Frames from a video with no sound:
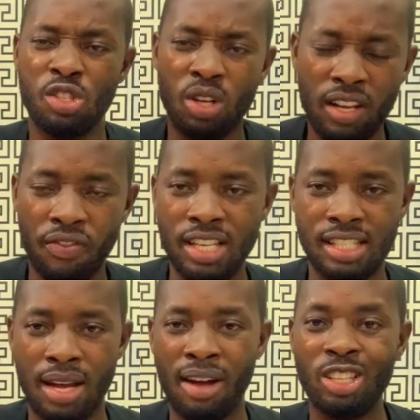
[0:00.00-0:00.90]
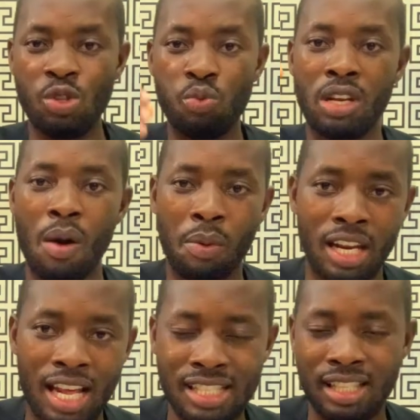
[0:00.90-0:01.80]
This is not the first time, and this will not be
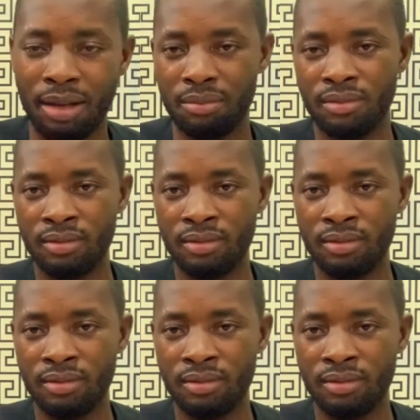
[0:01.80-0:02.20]
the last time.